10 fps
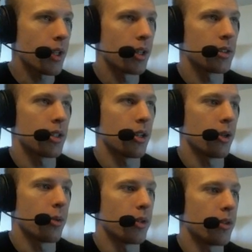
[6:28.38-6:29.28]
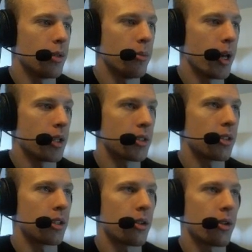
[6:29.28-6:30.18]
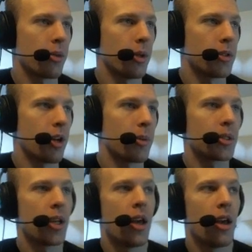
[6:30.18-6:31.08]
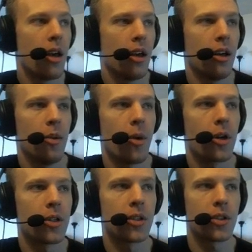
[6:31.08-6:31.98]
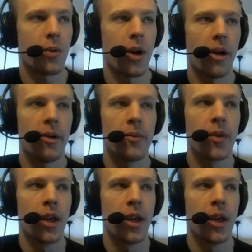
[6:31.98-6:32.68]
let's see here, one of the best, let's go to the 1-drops. Argent Squire.